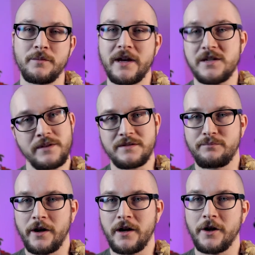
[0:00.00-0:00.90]
in their basements.
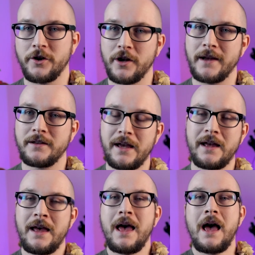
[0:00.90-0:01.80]
Probably not a good
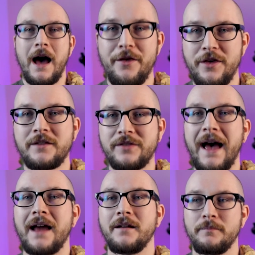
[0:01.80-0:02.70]
idea. I think
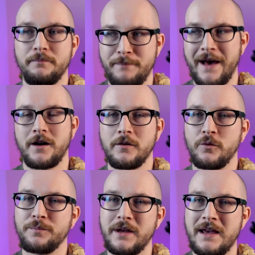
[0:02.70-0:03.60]
that better
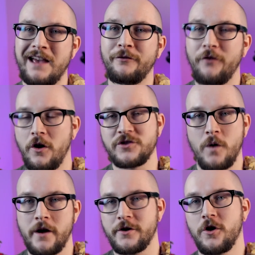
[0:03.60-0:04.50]
would be a false
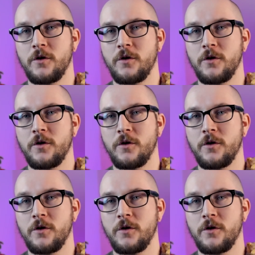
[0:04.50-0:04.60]
water